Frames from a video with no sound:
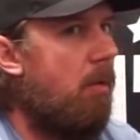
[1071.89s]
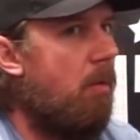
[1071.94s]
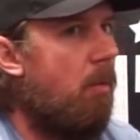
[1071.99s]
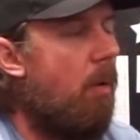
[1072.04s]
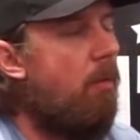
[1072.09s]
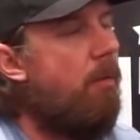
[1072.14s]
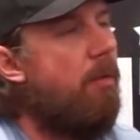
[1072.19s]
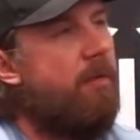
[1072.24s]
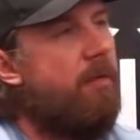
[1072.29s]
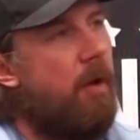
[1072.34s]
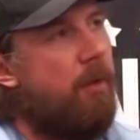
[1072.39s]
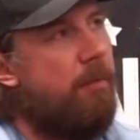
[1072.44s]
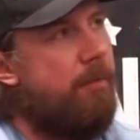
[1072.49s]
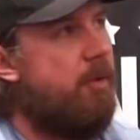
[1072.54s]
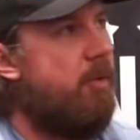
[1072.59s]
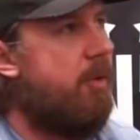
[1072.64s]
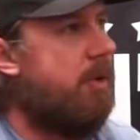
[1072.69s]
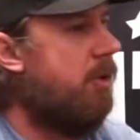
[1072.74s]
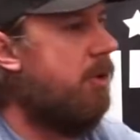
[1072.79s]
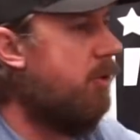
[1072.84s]
What would have
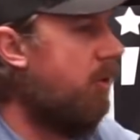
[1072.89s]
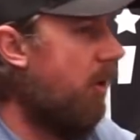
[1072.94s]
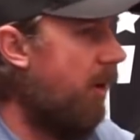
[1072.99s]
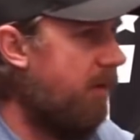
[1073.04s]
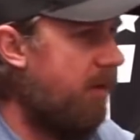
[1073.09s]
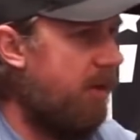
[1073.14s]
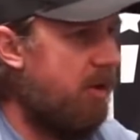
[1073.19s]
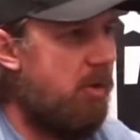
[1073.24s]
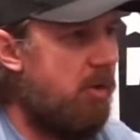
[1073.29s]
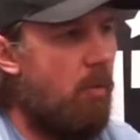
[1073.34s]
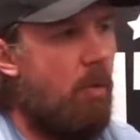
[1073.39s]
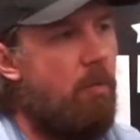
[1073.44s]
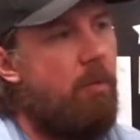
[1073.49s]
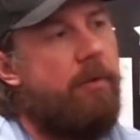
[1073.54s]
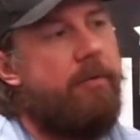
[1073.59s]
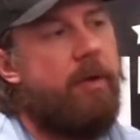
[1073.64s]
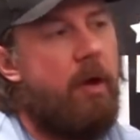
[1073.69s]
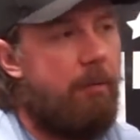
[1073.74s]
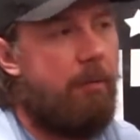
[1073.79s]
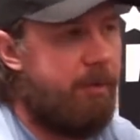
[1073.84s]
helped you in your transition? What
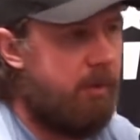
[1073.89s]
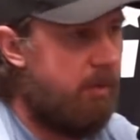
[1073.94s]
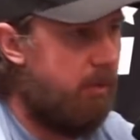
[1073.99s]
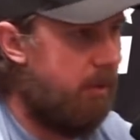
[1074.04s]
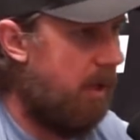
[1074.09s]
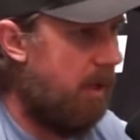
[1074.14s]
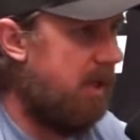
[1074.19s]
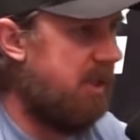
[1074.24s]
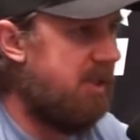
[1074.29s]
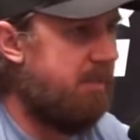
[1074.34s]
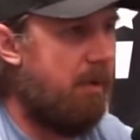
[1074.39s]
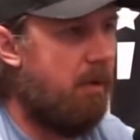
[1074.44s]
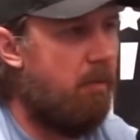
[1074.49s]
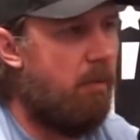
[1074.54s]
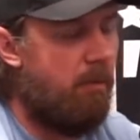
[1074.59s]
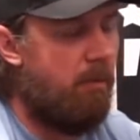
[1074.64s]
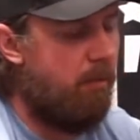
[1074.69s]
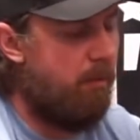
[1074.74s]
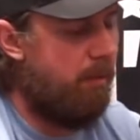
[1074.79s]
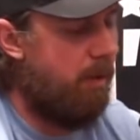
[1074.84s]
would have helped you in the hospital?
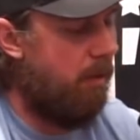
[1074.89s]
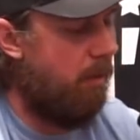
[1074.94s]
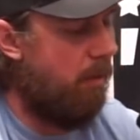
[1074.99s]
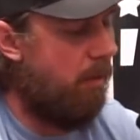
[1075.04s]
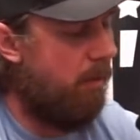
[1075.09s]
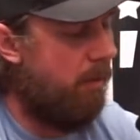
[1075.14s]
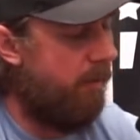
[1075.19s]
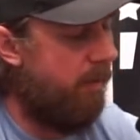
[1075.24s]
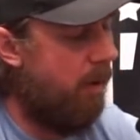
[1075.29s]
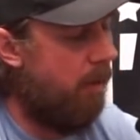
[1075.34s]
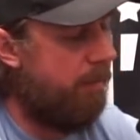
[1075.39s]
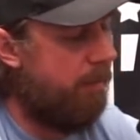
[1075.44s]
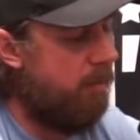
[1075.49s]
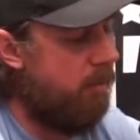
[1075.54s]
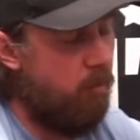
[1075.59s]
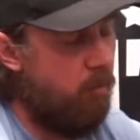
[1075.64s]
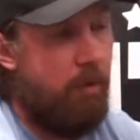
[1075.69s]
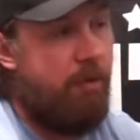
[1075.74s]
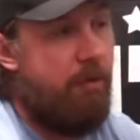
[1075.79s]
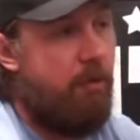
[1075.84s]
What would have helped
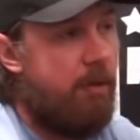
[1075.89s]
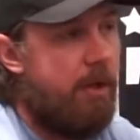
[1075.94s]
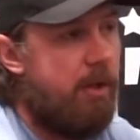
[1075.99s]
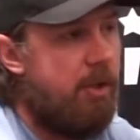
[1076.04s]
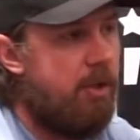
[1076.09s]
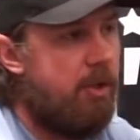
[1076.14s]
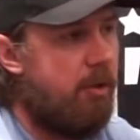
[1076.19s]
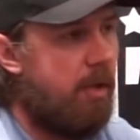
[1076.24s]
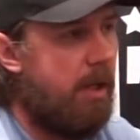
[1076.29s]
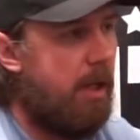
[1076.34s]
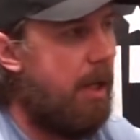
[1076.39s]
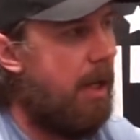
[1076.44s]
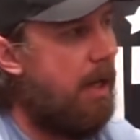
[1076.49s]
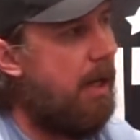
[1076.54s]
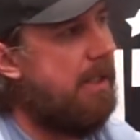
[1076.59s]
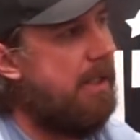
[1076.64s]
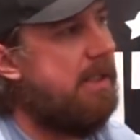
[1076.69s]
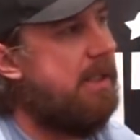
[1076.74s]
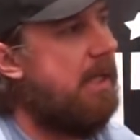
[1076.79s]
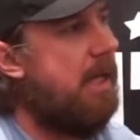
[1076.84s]
you with your injury?
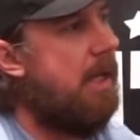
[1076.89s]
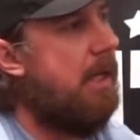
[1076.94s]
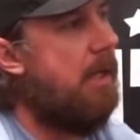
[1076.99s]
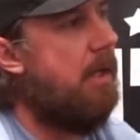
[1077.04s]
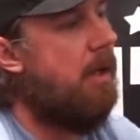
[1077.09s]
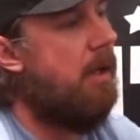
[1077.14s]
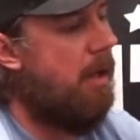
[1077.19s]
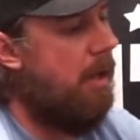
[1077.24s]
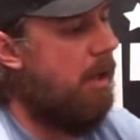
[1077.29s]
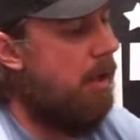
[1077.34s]
And I said,